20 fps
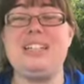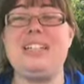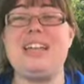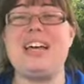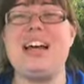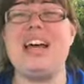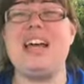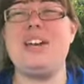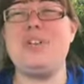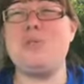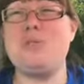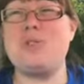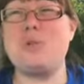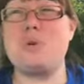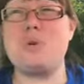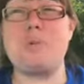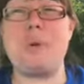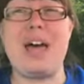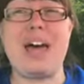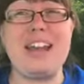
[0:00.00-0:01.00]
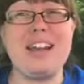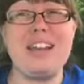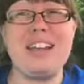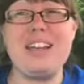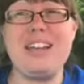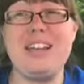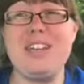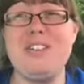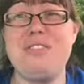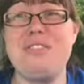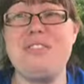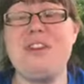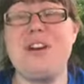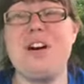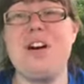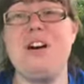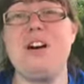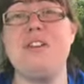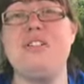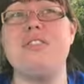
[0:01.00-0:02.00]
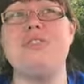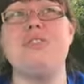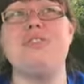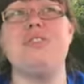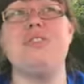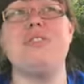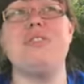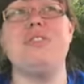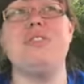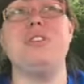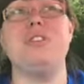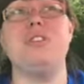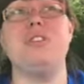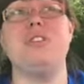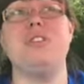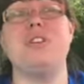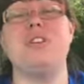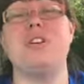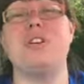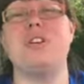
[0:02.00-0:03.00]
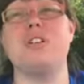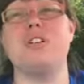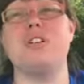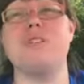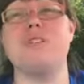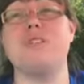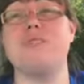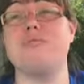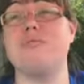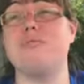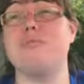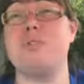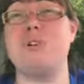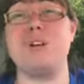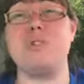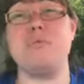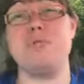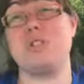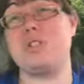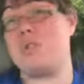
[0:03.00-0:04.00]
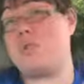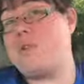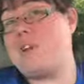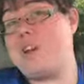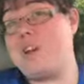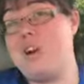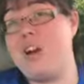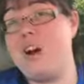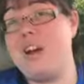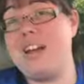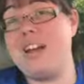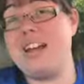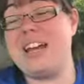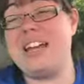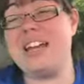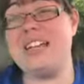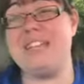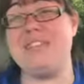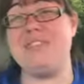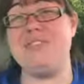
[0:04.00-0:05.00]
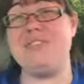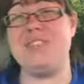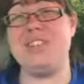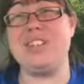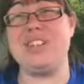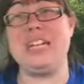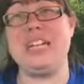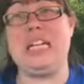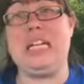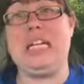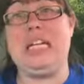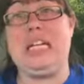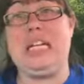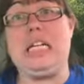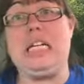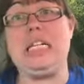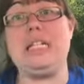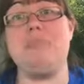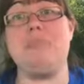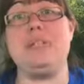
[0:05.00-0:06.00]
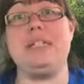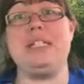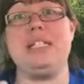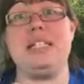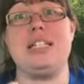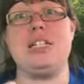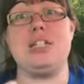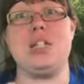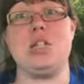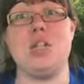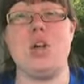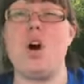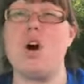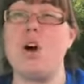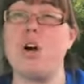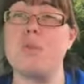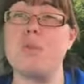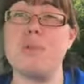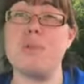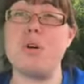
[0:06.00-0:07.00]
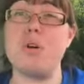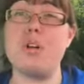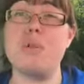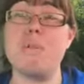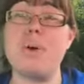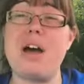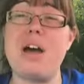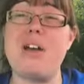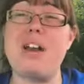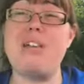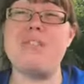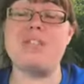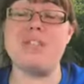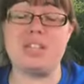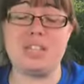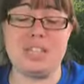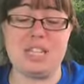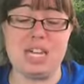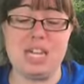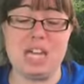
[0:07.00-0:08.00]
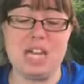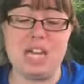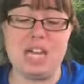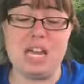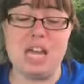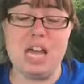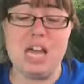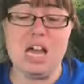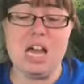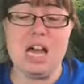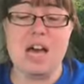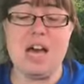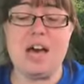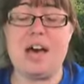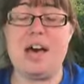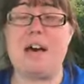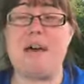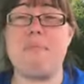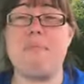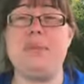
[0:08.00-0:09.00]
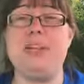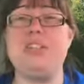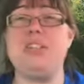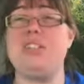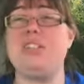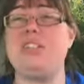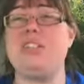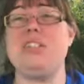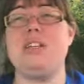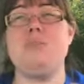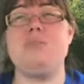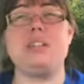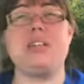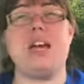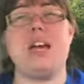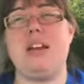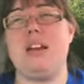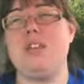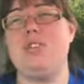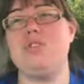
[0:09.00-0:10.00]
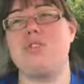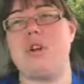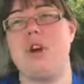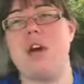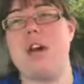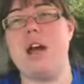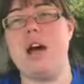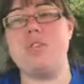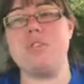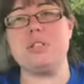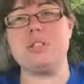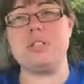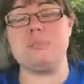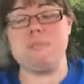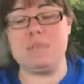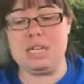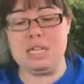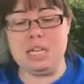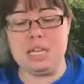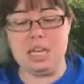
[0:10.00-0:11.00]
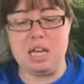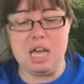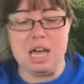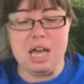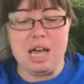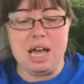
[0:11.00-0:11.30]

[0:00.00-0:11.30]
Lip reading: kind of was repetitive of what was going on. I didn't feel like it needed to be such a long book about everything. It just seemed kind of drawn out to me,